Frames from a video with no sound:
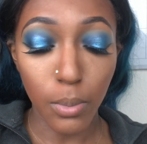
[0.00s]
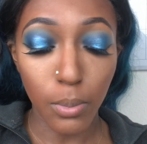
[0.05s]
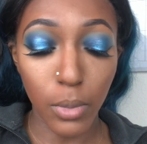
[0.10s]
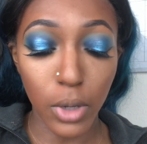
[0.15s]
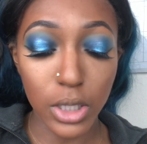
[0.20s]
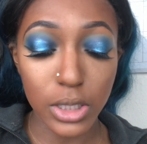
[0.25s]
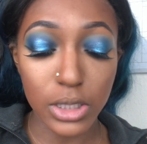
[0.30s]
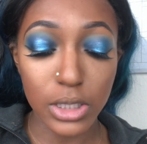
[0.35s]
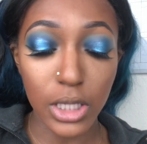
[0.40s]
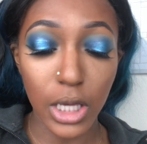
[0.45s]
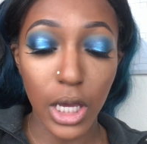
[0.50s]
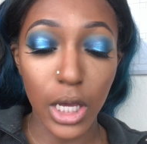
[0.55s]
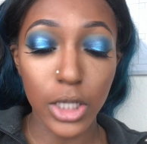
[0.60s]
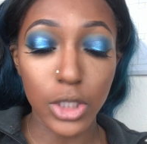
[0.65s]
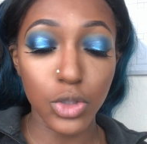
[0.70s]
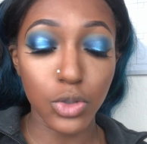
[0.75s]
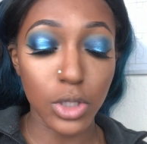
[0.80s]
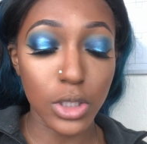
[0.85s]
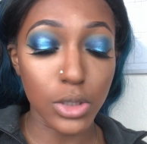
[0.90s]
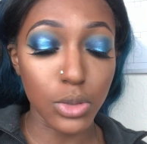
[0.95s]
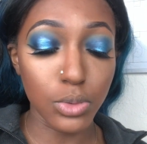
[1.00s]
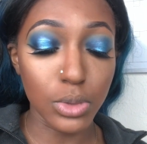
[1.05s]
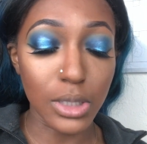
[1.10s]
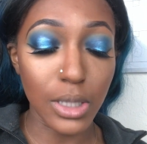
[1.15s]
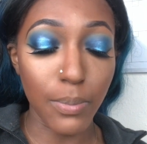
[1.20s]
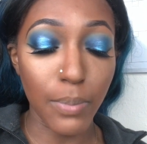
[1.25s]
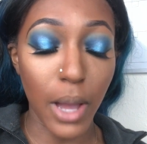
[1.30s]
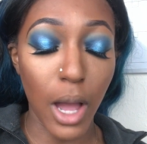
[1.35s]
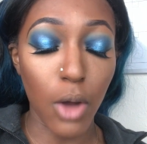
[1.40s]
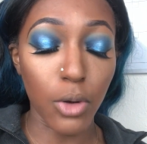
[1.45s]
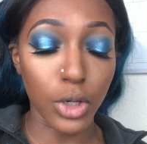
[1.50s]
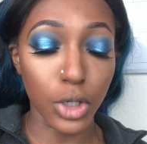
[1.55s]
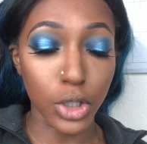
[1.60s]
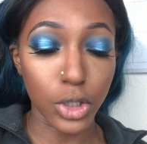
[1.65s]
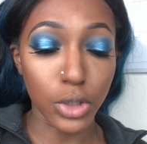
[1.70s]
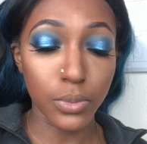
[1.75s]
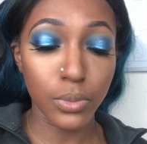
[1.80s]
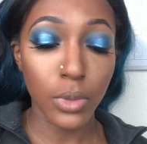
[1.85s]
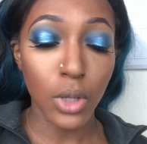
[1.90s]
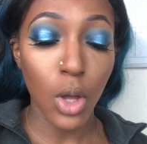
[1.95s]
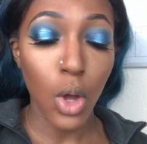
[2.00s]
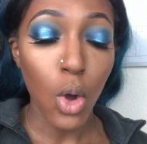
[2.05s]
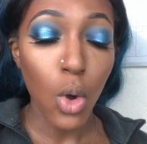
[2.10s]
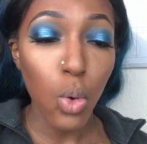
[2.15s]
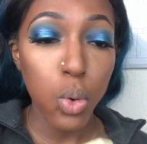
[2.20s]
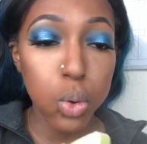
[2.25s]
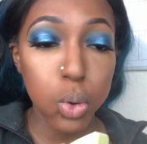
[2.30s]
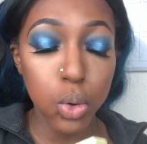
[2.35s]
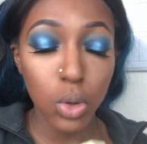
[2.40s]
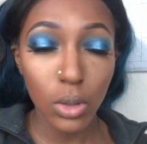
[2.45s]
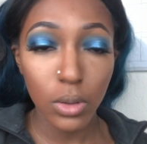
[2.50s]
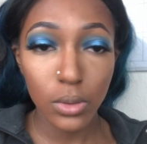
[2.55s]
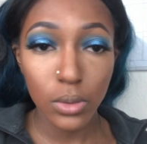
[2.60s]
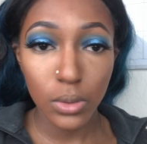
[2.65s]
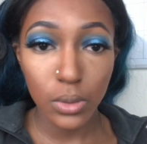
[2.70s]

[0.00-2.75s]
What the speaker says: Mercier translucent powder. I'm